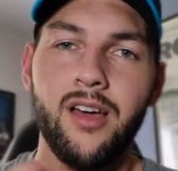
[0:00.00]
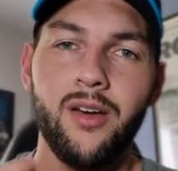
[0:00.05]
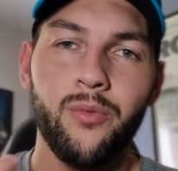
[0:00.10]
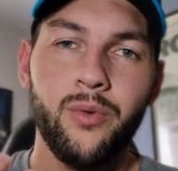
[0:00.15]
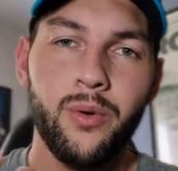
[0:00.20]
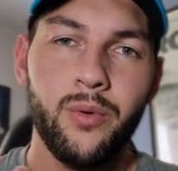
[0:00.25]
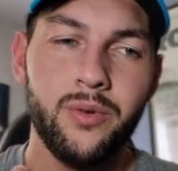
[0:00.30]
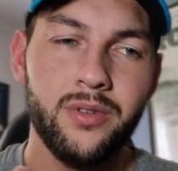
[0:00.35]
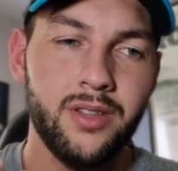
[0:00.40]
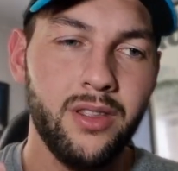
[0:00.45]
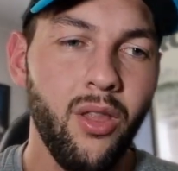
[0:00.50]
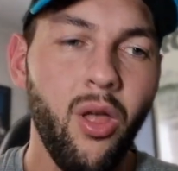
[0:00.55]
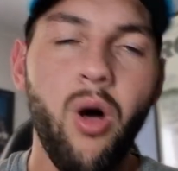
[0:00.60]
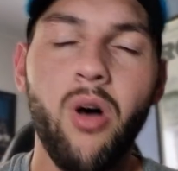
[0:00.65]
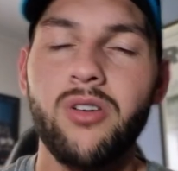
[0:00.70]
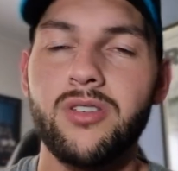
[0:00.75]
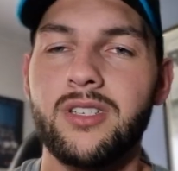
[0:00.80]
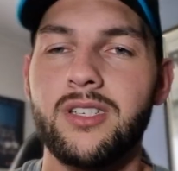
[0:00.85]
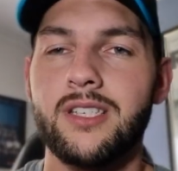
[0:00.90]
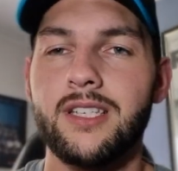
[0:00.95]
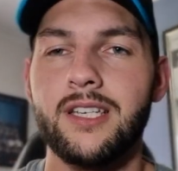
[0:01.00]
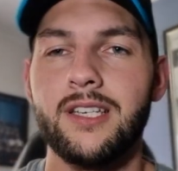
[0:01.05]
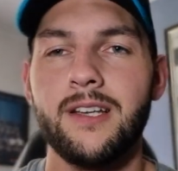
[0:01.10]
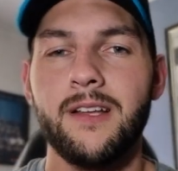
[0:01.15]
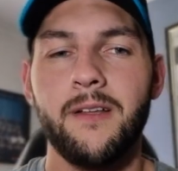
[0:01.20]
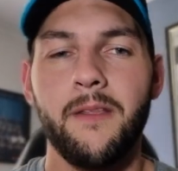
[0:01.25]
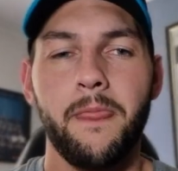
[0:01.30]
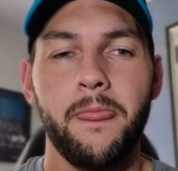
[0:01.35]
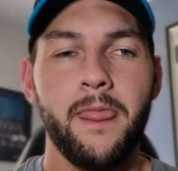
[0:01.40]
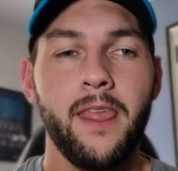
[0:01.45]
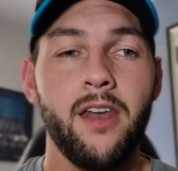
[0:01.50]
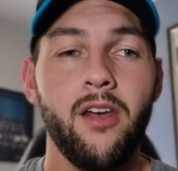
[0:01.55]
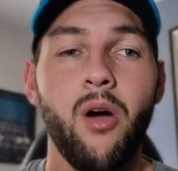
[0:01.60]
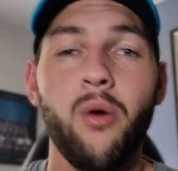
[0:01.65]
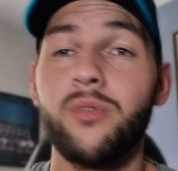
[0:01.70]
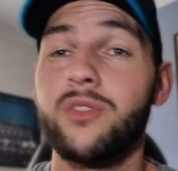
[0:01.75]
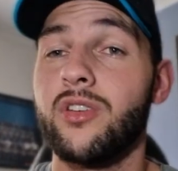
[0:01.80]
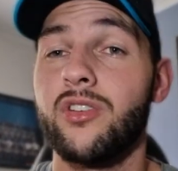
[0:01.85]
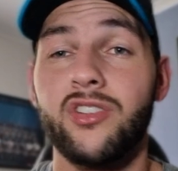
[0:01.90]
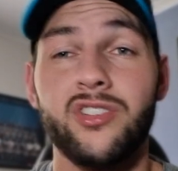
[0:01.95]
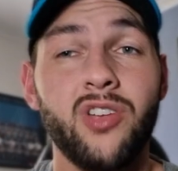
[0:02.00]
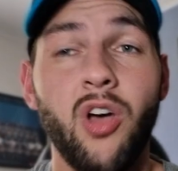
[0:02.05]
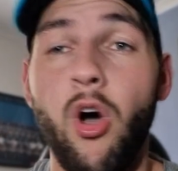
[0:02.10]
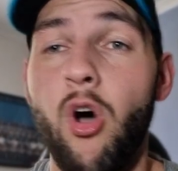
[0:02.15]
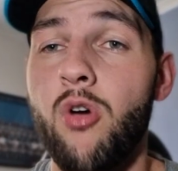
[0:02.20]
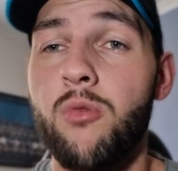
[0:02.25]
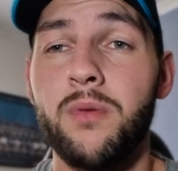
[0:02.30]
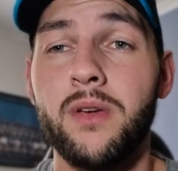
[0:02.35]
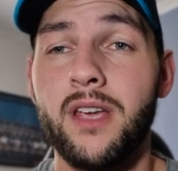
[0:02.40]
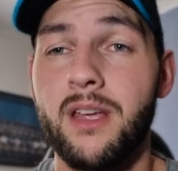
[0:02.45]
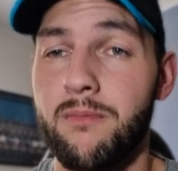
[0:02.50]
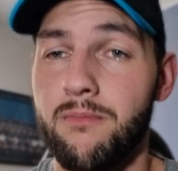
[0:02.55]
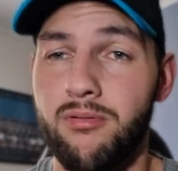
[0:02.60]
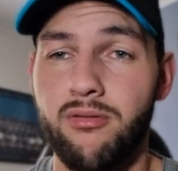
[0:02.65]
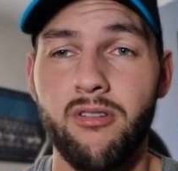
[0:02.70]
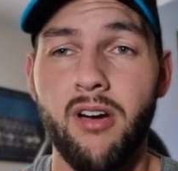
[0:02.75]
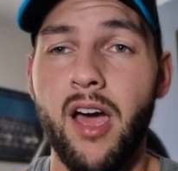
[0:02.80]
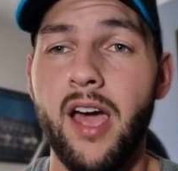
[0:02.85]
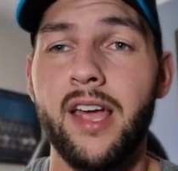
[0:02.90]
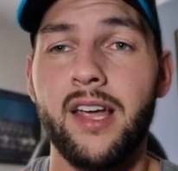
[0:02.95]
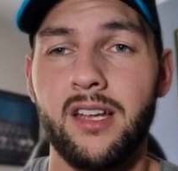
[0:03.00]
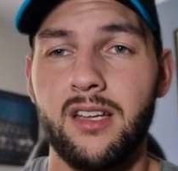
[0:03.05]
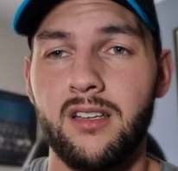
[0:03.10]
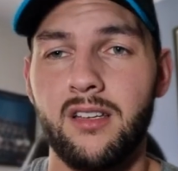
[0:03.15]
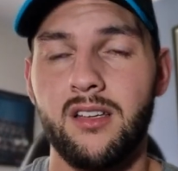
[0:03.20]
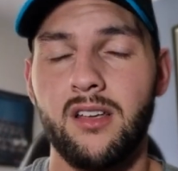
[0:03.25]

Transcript: We were lost, and I was just hoping and praying.